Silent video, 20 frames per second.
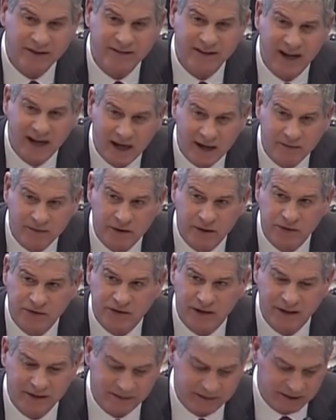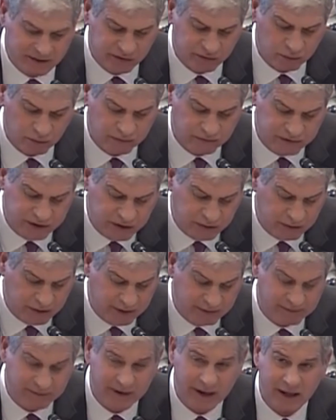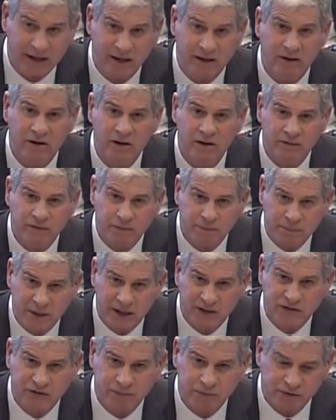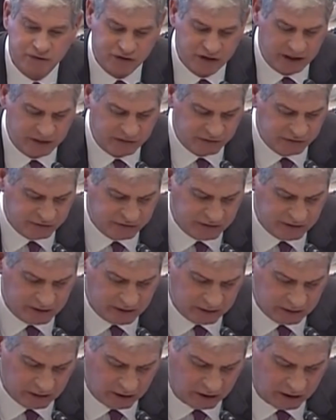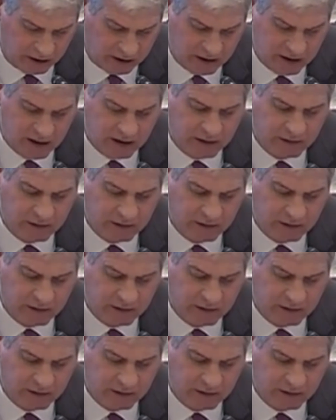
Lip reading: to have those ideas reviewed and vetted for possible changes to the law.